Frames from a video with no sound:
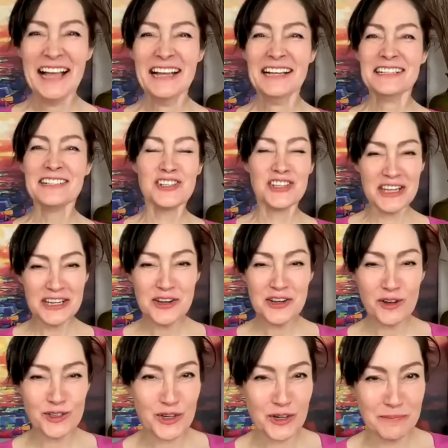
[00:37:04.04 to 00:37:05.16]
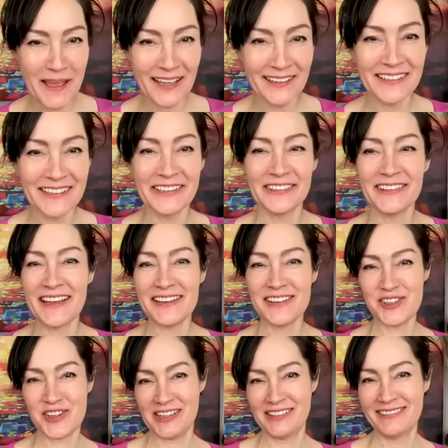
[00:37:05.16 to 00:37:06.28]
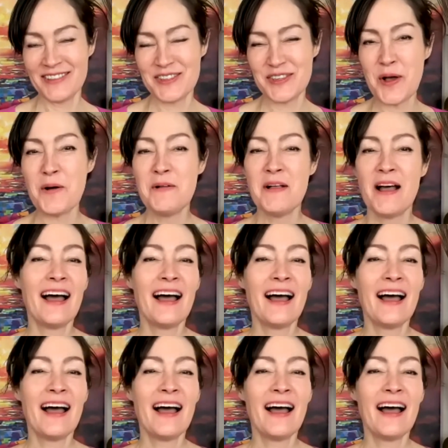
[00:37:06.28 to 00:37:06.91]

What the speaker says: She knows her pandiculation. So,